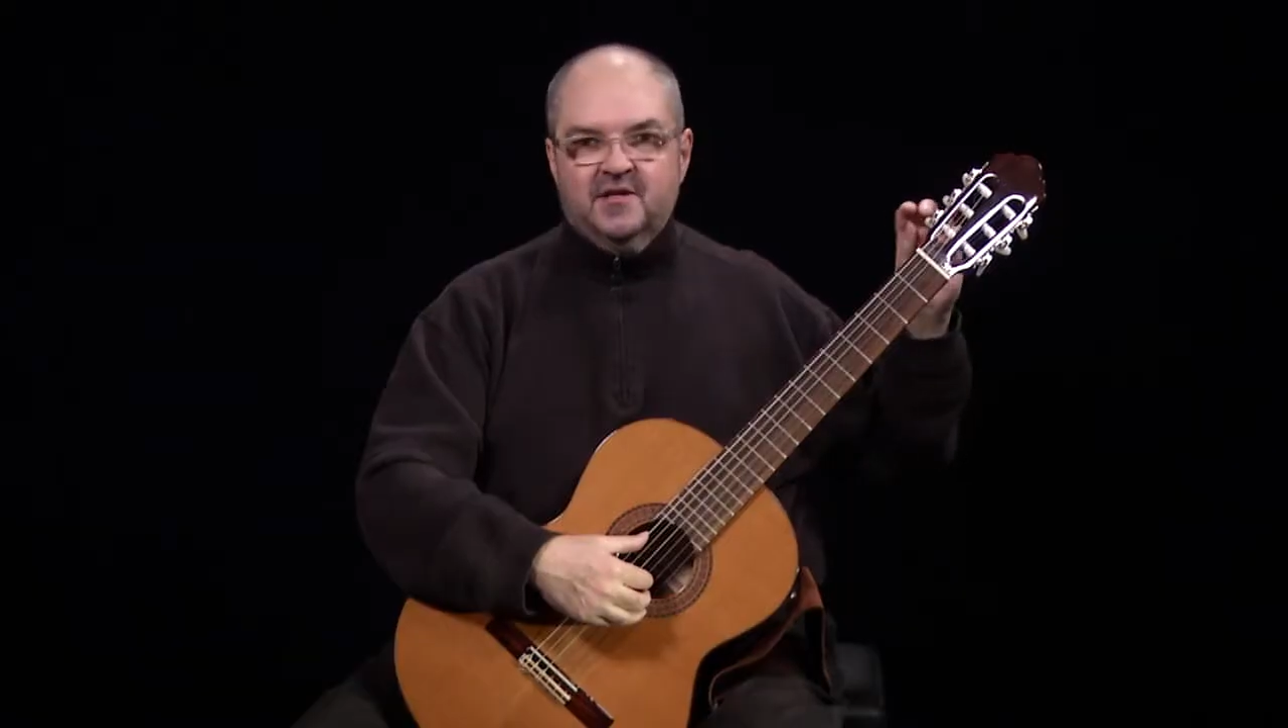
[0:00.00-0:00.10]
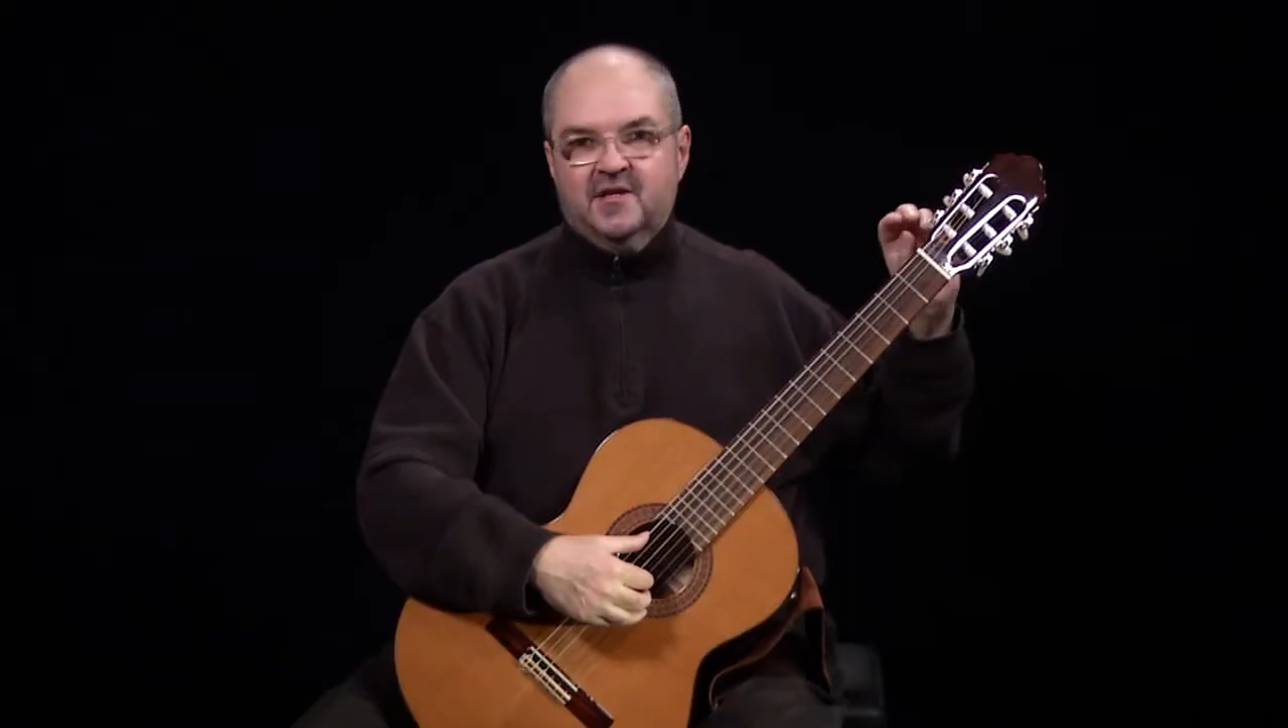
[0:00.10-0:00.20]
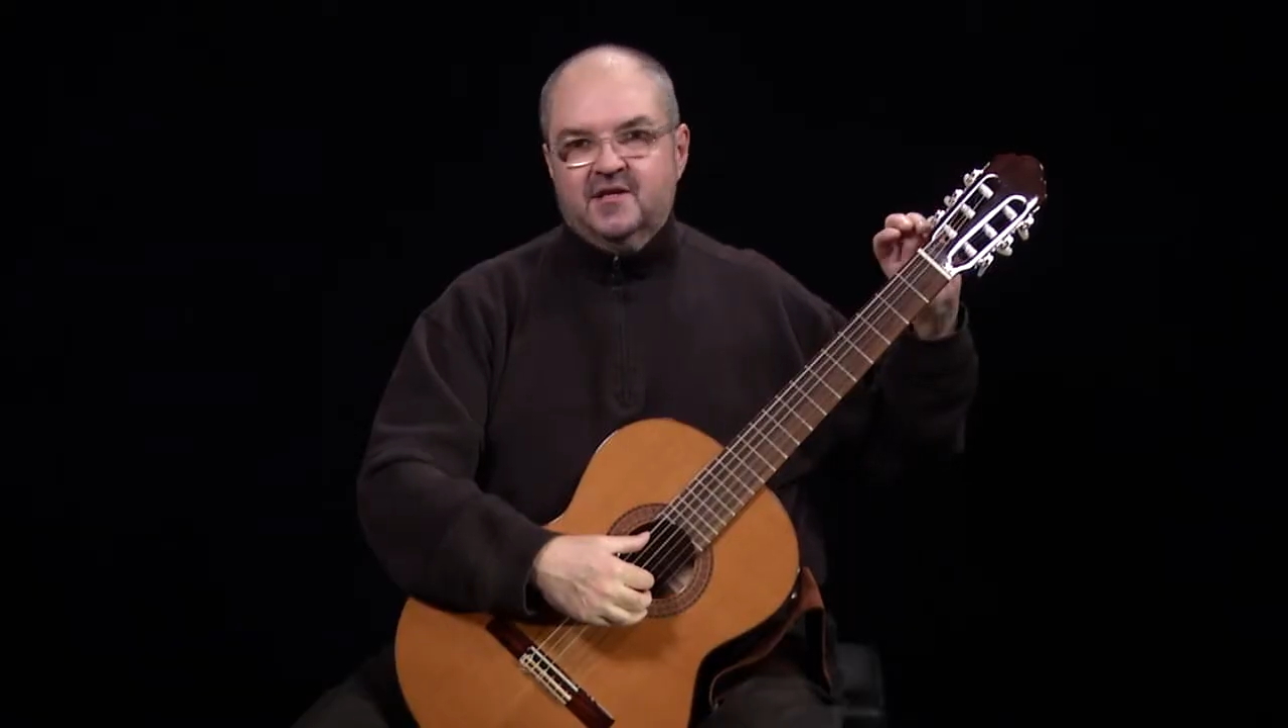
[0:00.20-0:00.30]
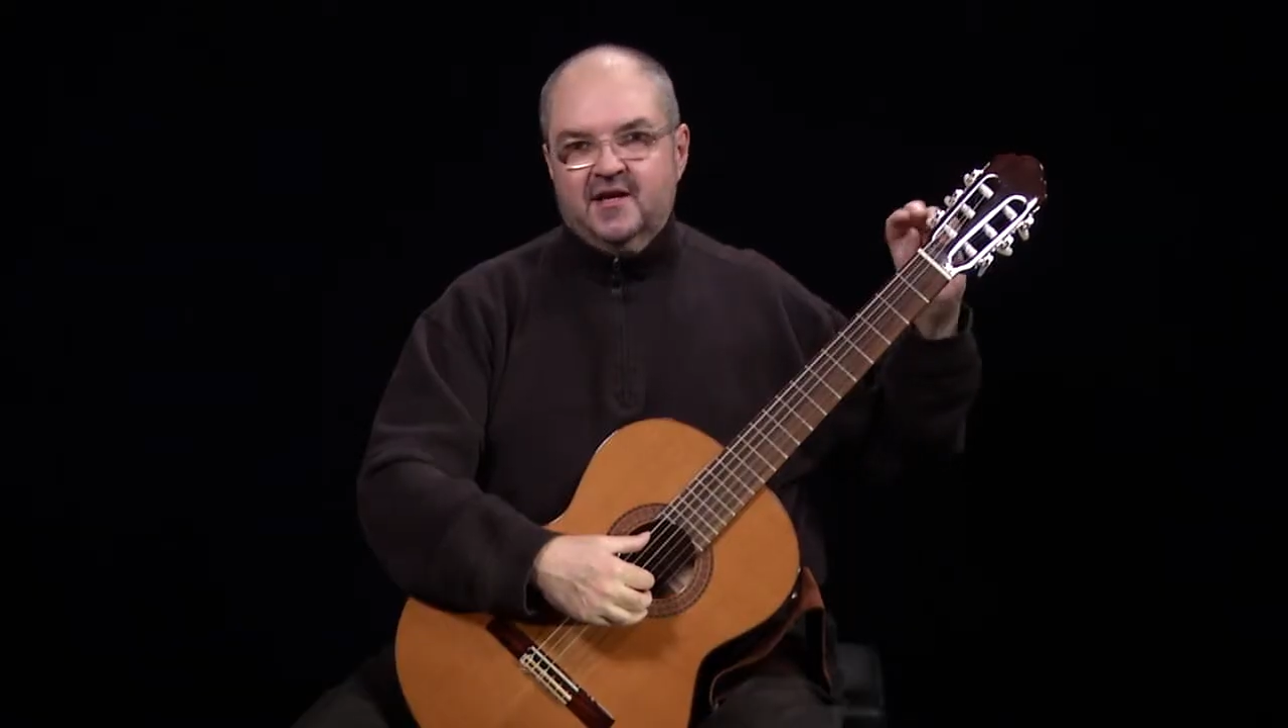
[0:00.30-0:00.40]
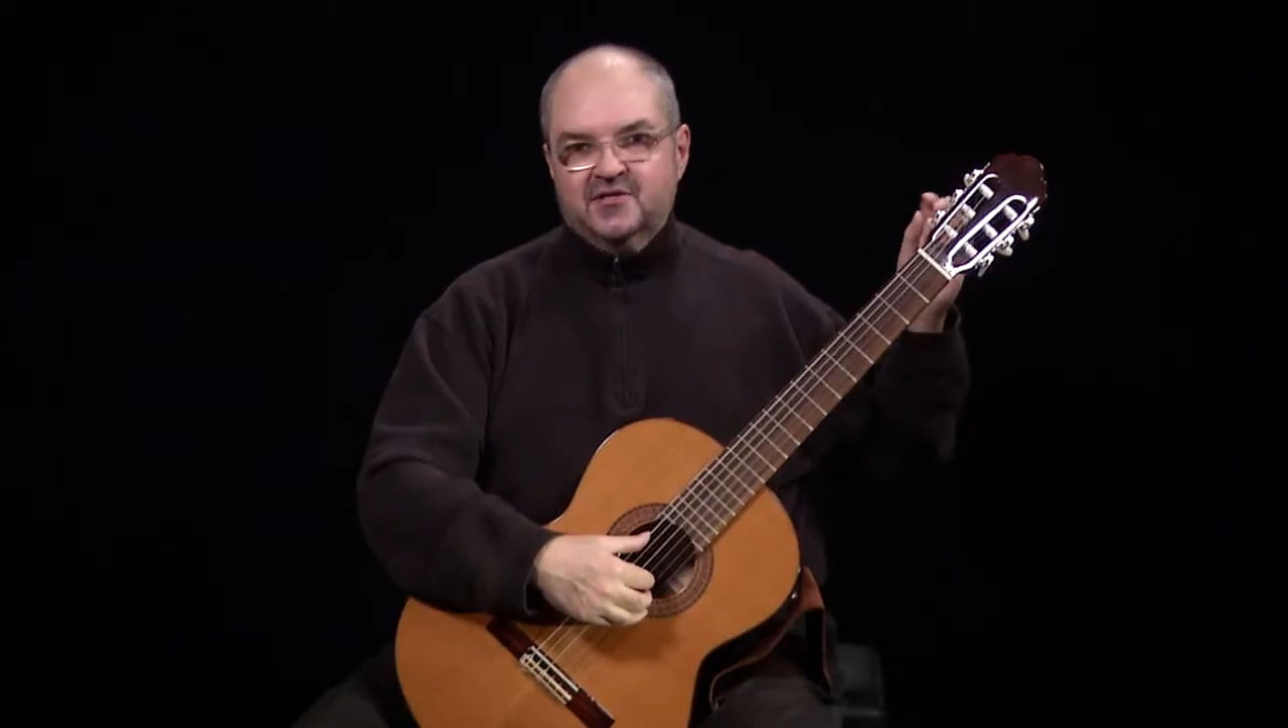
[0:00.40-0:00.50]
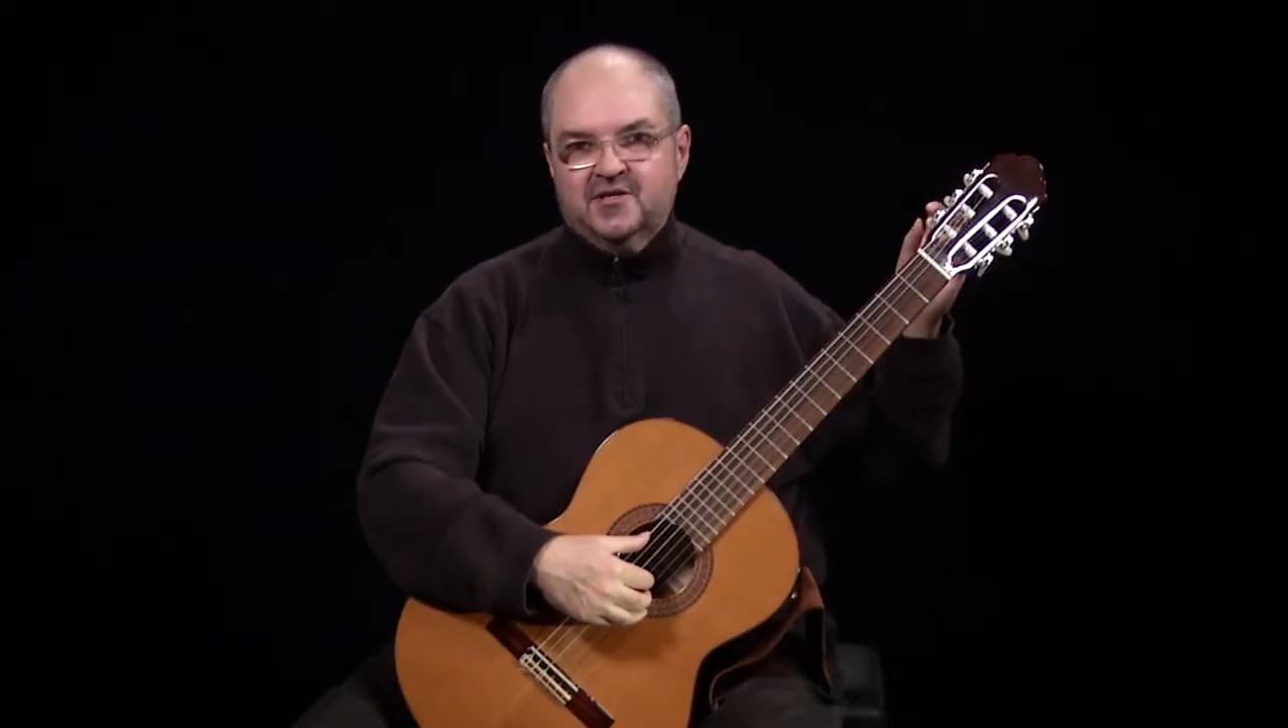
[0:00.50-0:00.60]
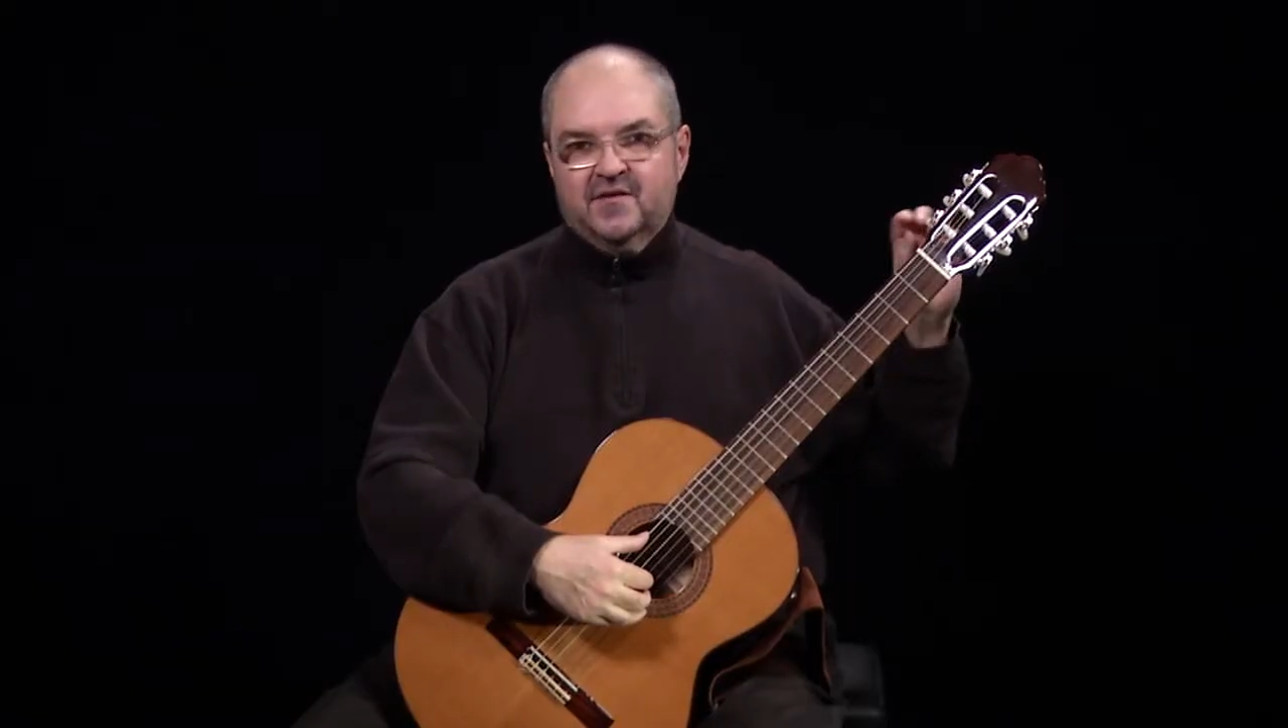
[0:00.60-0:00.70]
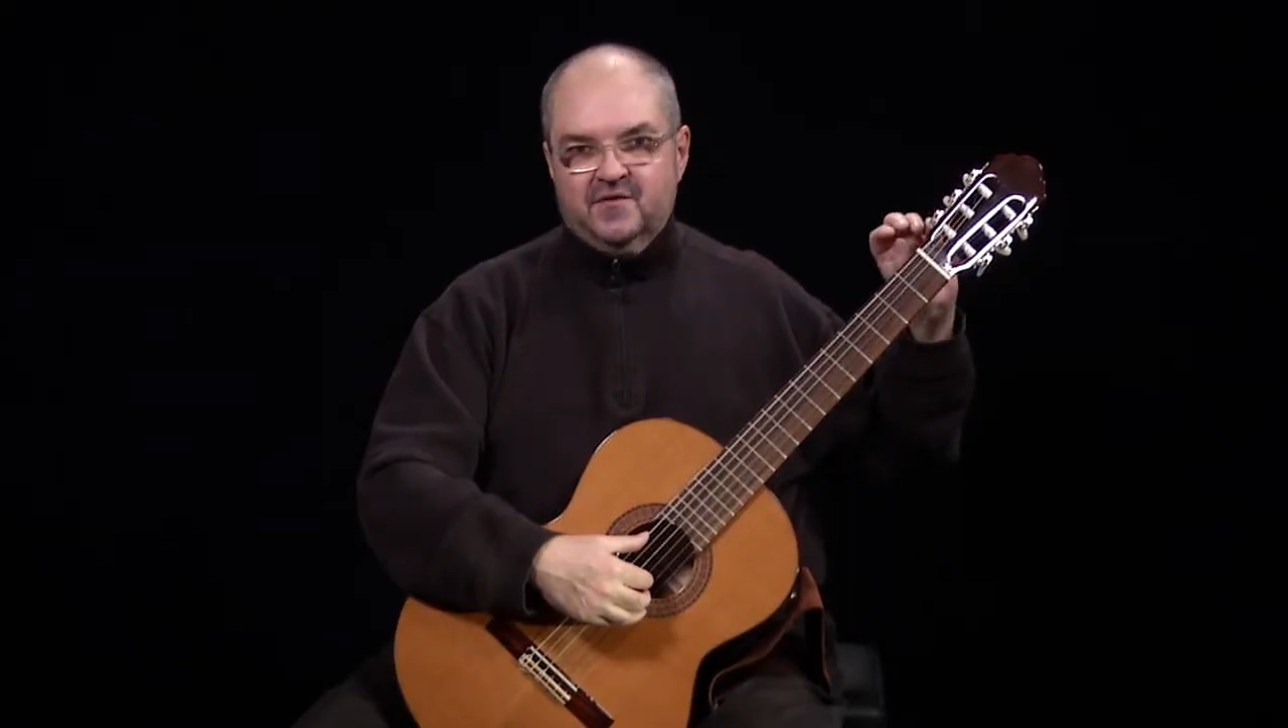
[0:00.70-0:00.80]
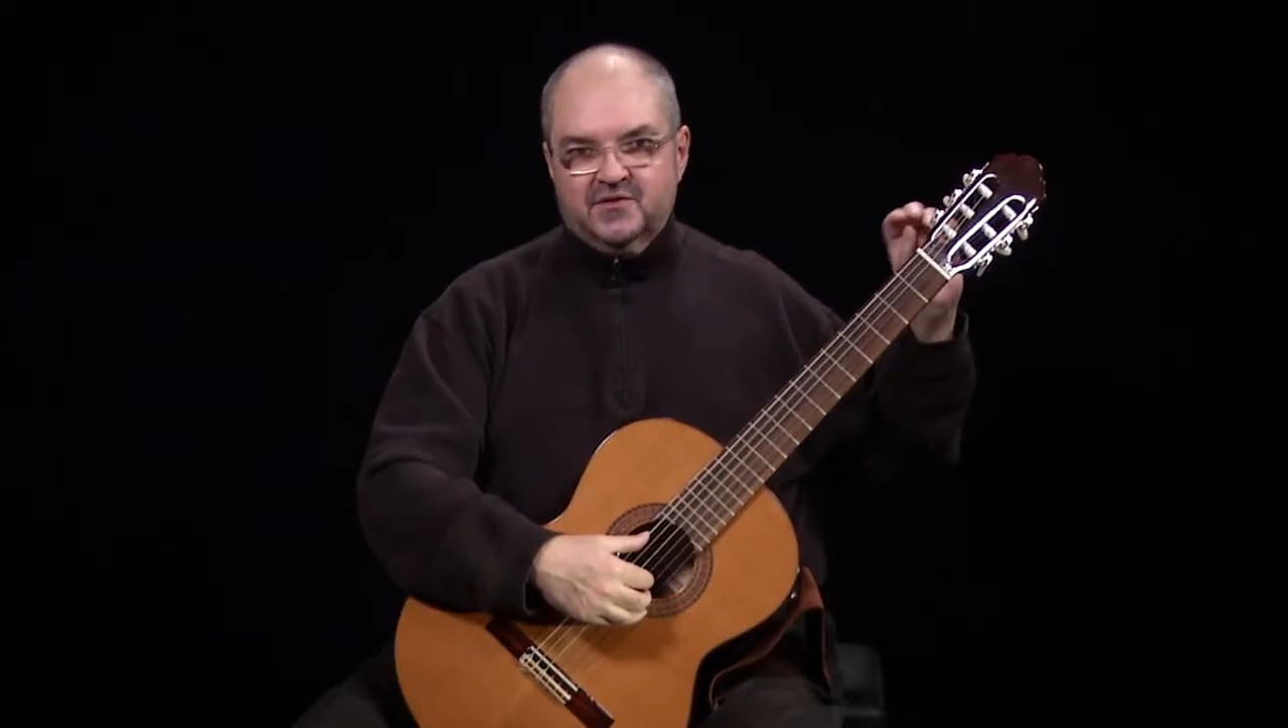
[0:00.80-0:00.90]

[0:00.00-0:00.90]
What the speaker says: the tension of